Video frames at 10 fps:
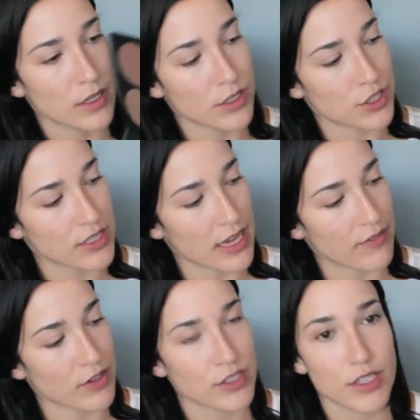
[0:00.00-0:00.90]
just
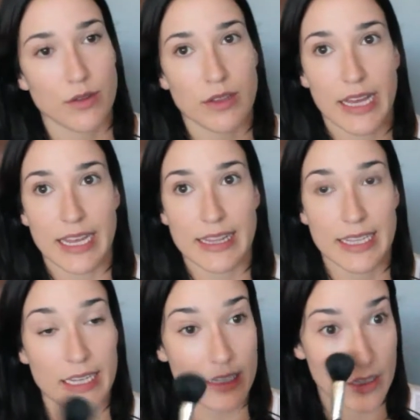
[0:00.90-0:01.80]
ever so
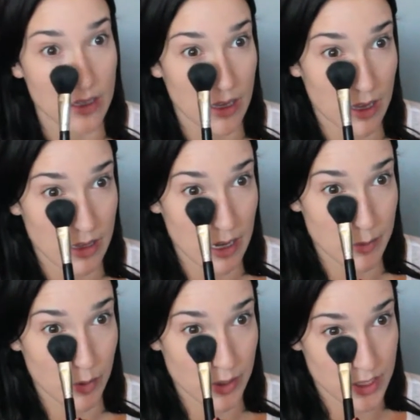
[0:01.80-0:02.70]
lightly. And then I'm
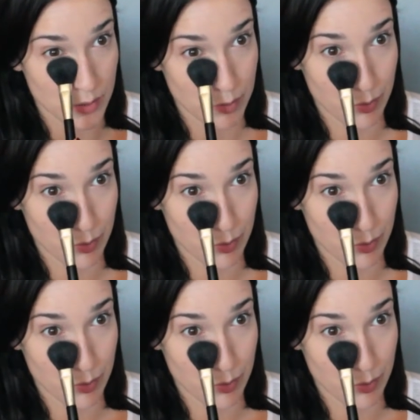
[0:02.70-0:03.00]
going to